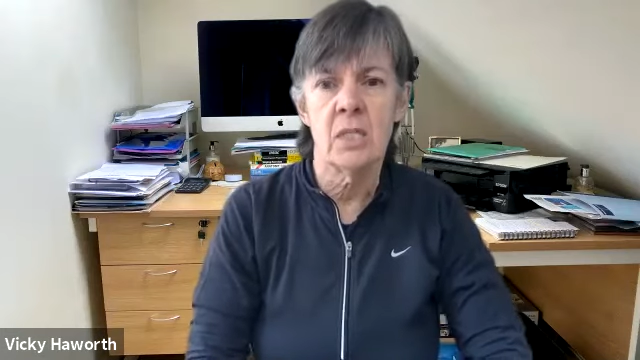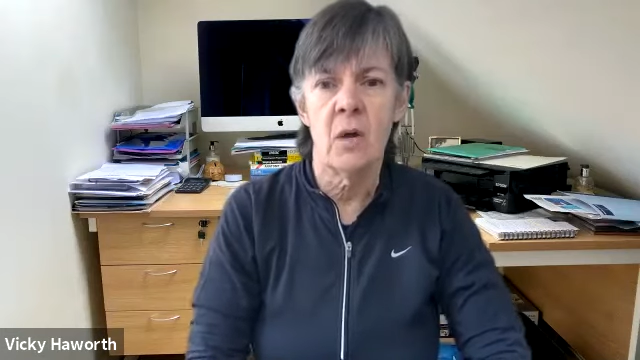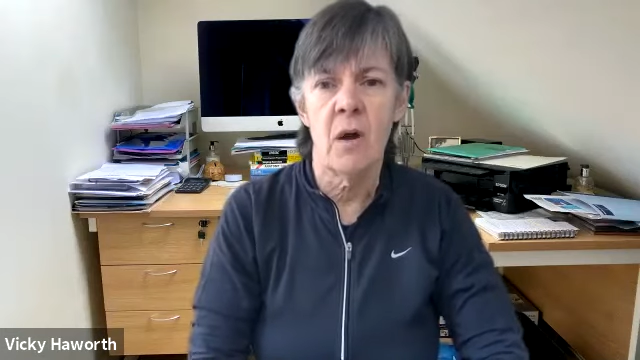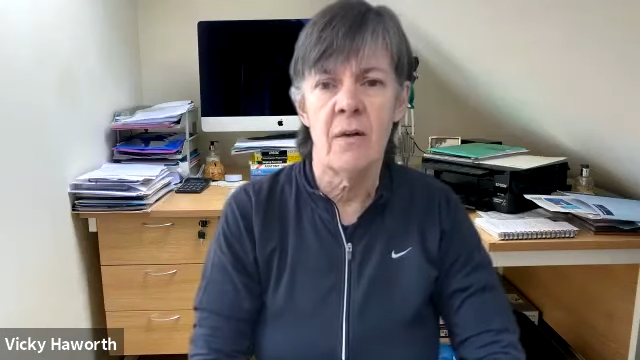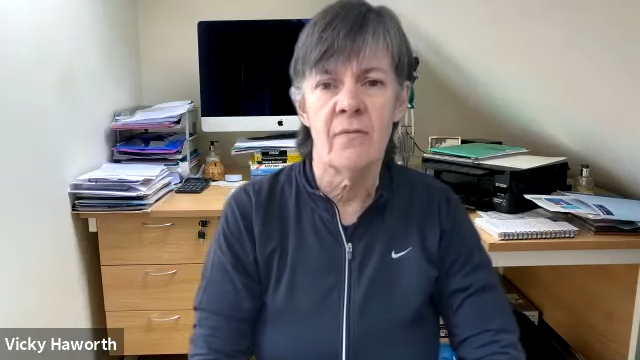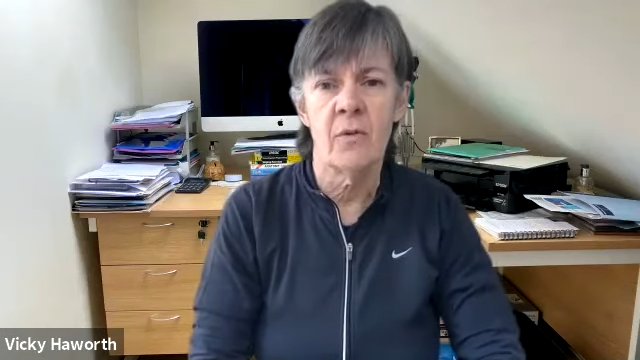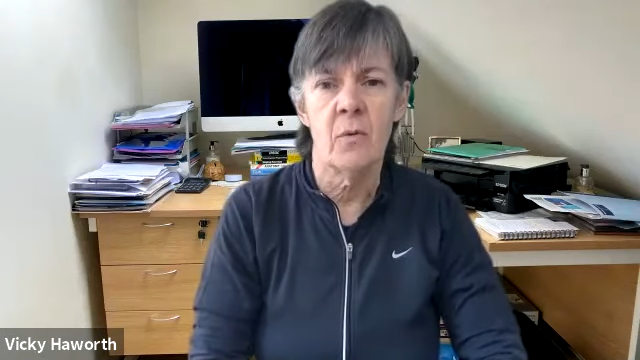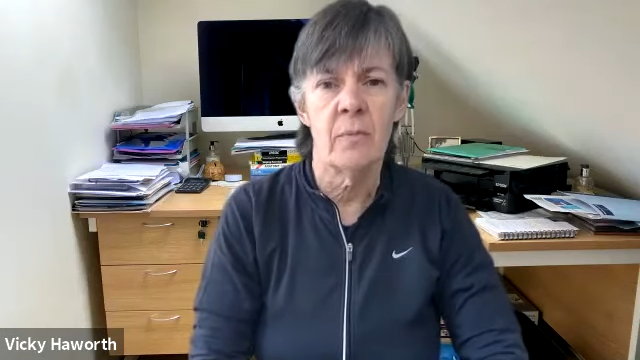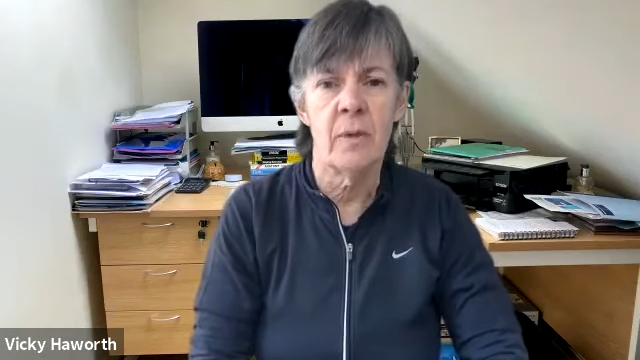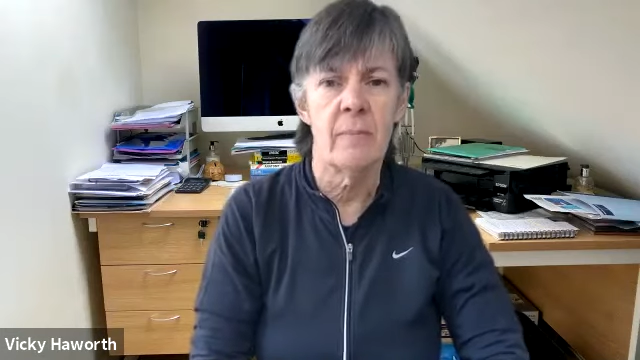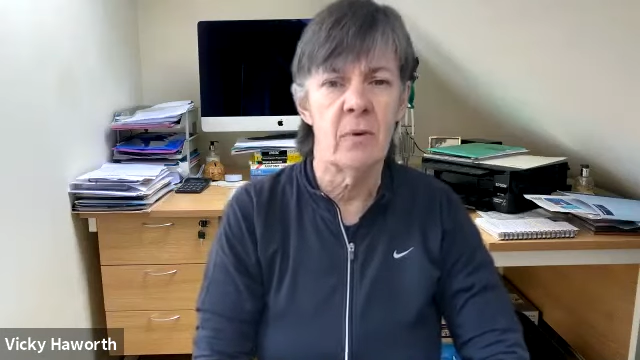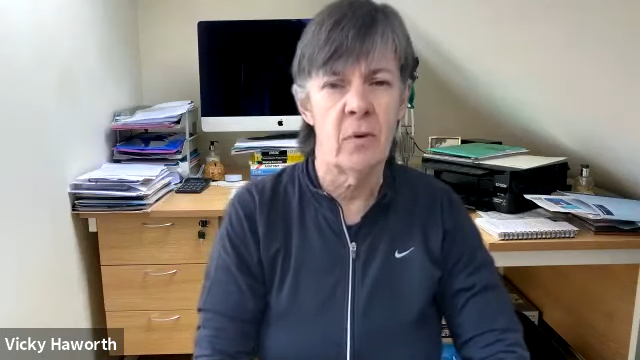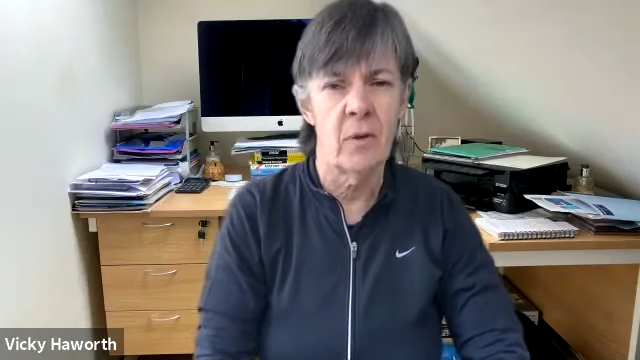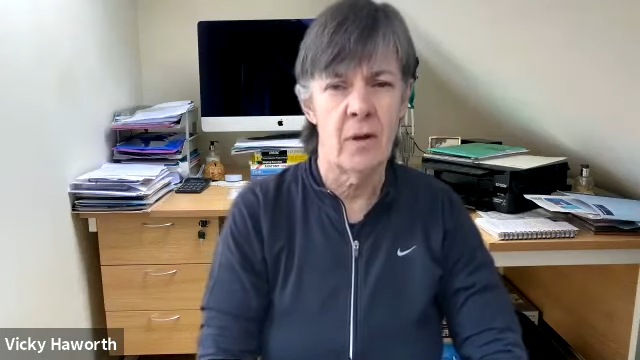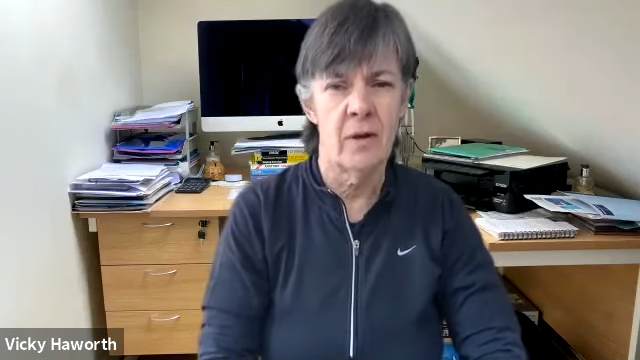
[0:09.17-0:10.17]
so I've got
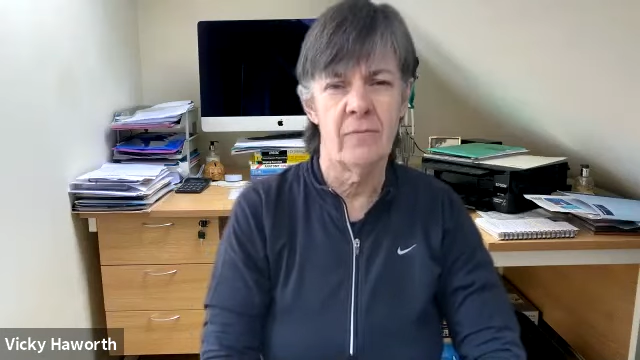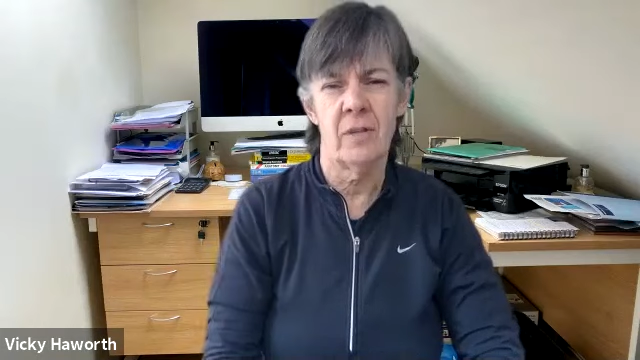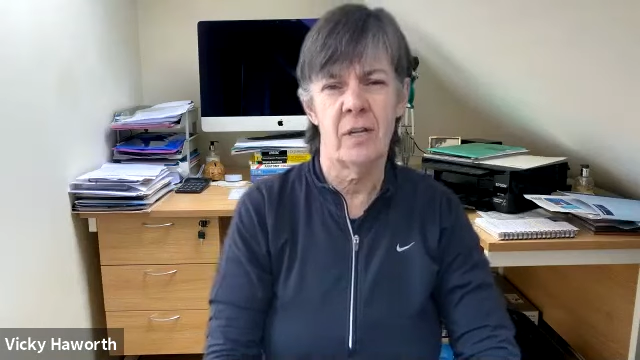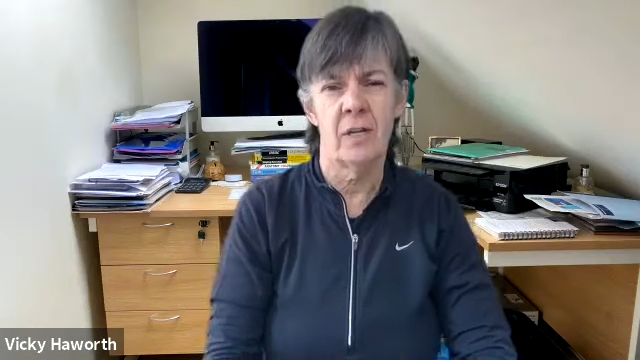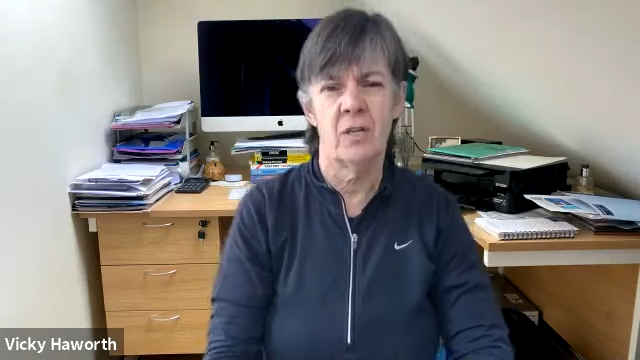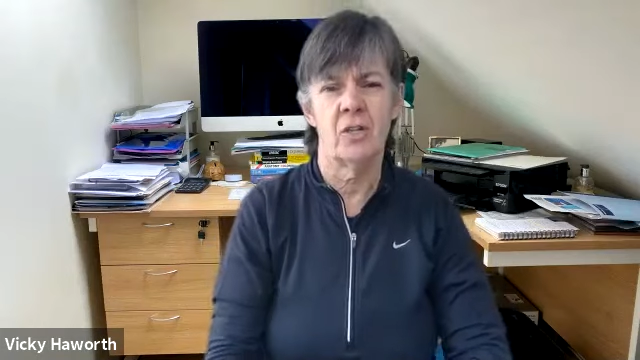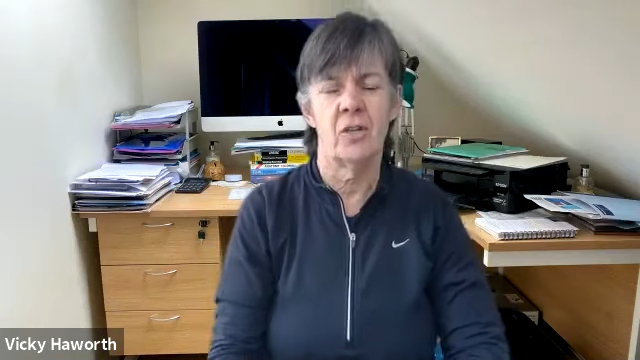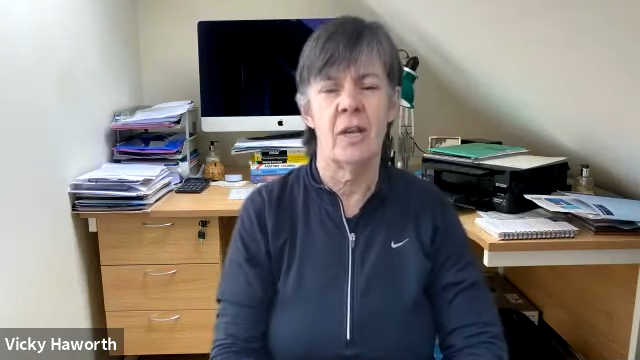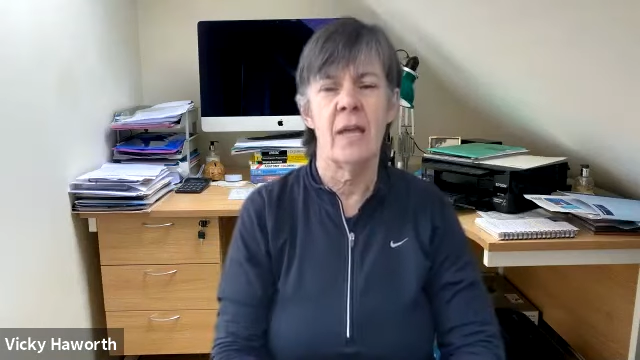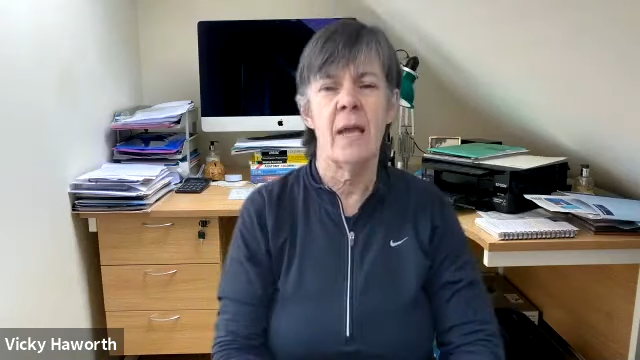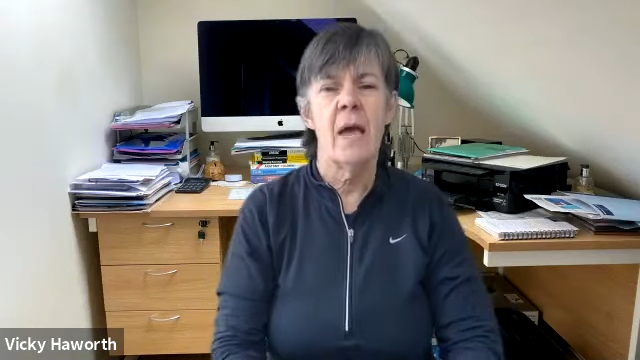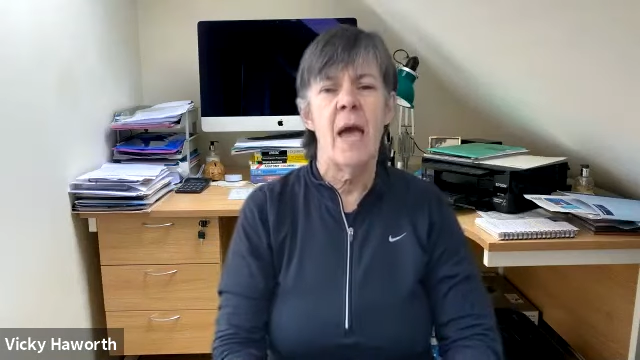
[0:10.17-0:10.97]
people all over the country.